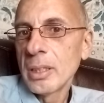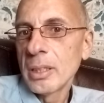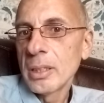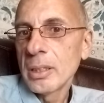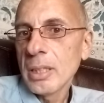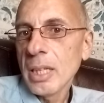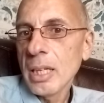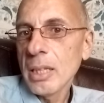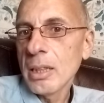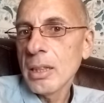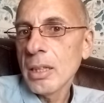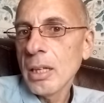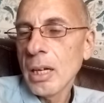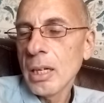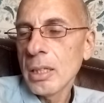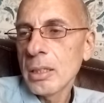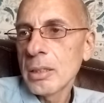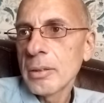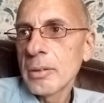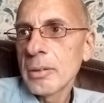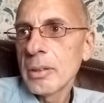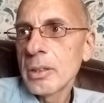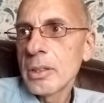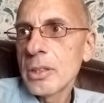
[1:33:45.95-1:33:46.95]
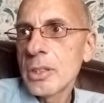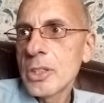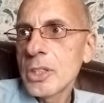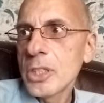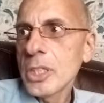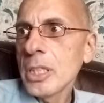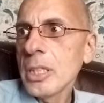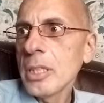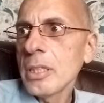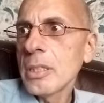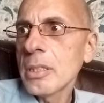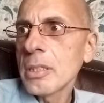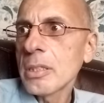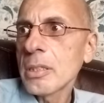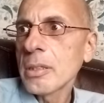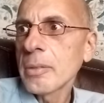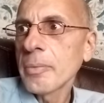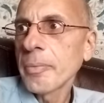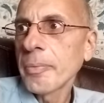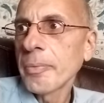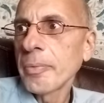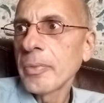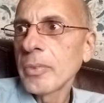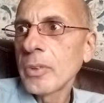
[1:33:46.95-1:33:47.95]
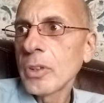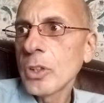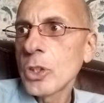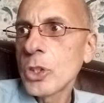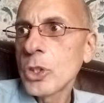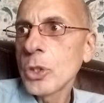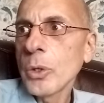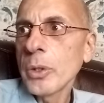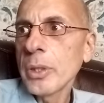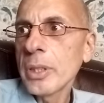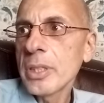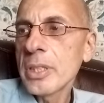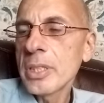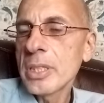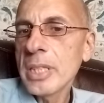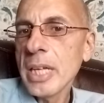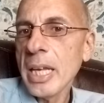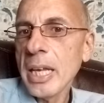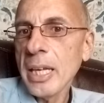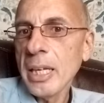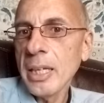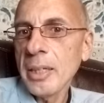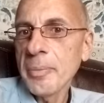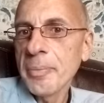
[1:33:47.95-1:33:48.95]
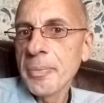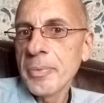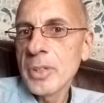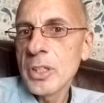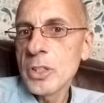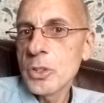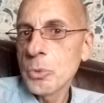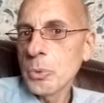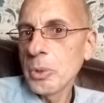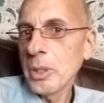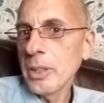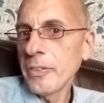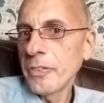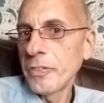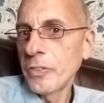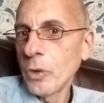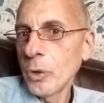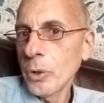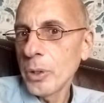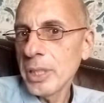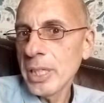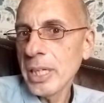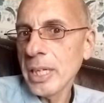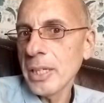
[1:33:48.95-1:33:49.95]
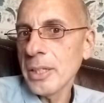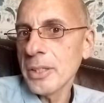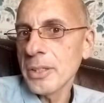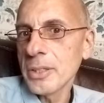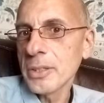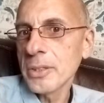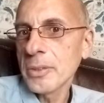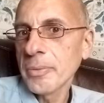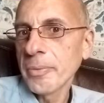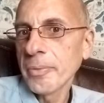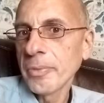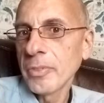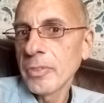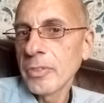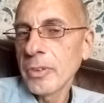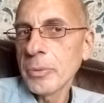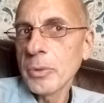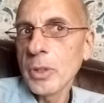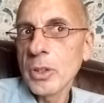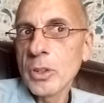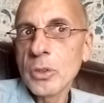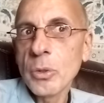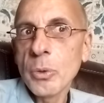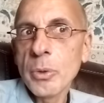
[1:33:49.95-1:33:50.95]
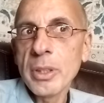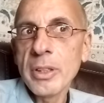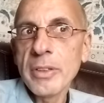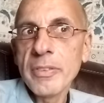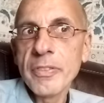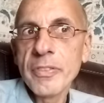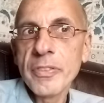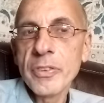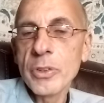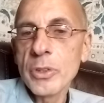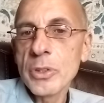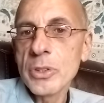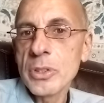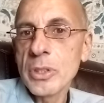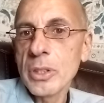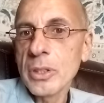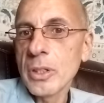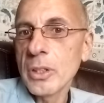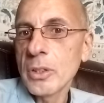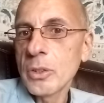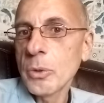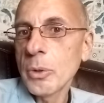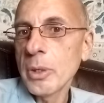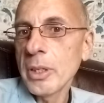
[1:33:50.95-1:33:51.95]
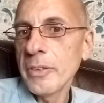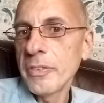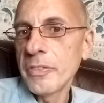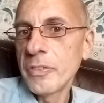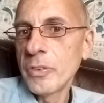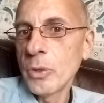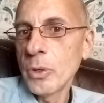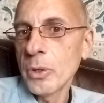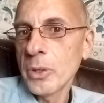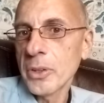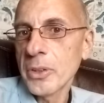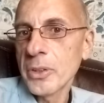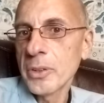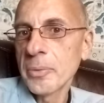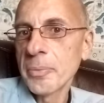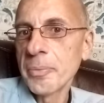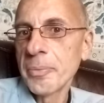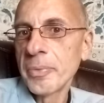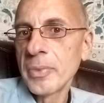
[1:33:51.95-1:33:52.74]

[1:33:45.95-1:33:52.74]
They thought, geez, the shortest day is really four days, from the 21st to the 24th.